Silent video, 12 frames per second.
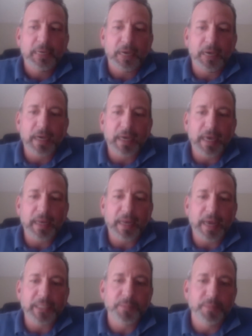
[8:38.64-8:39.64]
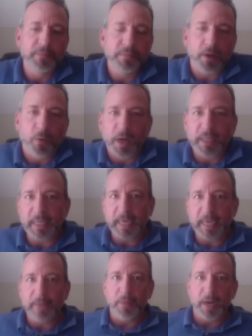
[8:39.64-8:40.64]
and has, you know, wanted to
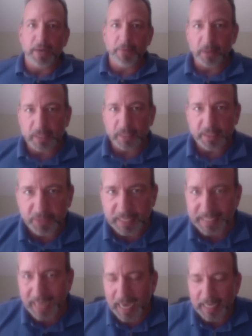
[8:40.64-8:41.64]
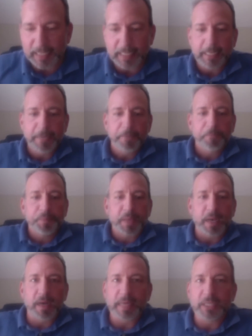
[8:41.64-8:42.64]
keep money relatively tight.
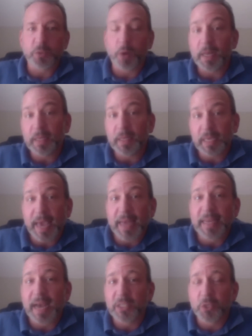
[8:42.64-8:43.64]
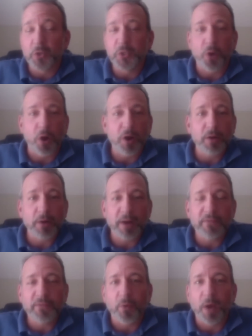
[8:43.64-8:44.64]
That's why the yen got so strong, right?
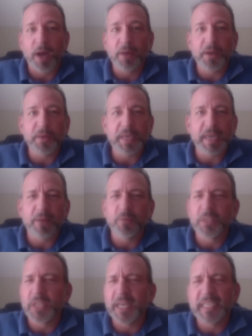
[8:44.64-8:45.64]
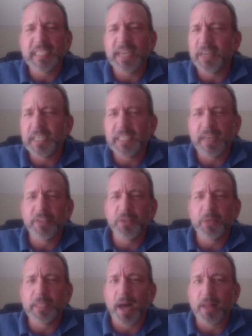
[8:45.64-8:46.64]
For a while there, the yen was like 77
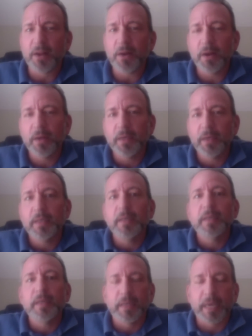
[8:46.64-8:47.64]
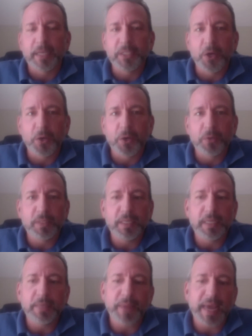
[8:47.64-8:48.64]
to a dollar. Okay, so
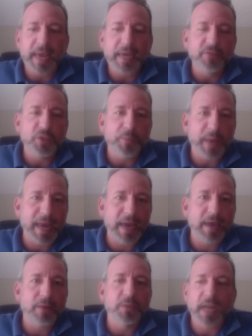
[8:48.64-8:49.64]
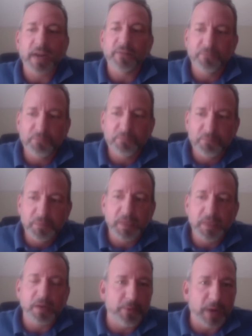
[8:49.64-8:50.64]
the Bank of Japan was kind of, you
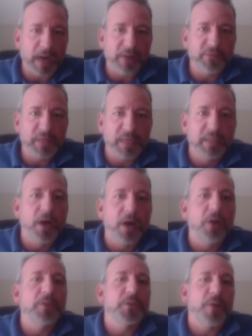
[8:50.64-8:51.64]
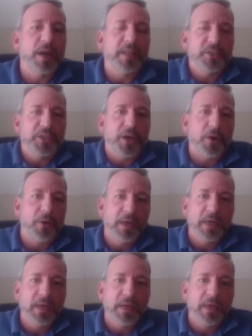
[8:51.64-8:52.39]
know, they were kind of the adults running the show.